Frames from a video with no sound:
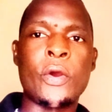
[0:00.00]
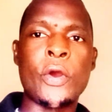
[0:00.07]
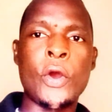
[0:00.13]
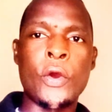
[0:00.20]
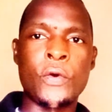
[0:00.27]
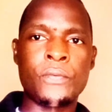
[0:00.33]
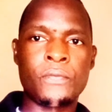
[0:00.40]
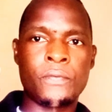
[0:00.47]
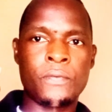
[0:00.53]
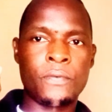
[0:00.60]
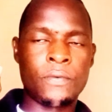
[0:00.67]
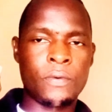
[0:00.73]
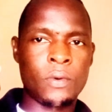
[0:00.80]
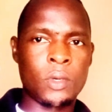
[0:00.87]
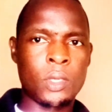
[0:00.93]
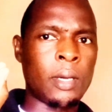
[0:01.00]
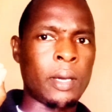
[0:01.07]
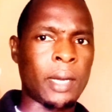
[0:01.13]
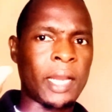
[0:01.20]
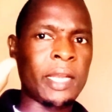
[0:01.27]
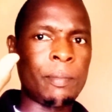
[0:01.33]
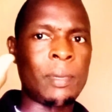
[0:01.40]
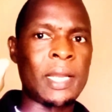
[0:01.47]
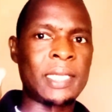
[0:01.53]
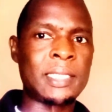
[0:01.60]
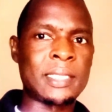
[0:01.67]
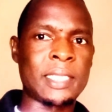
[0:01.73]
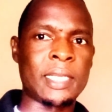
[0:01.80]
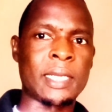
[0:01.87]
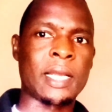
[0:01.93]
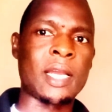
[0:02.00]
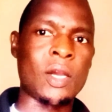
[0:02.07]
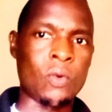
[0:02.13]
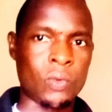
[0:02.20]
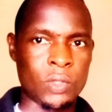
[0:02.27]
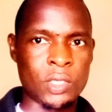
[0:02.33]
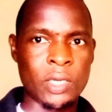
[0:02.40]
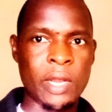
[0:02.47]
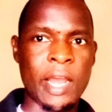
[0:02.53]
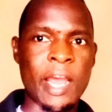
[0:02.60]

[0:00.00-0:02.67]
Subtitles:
of red blood cell count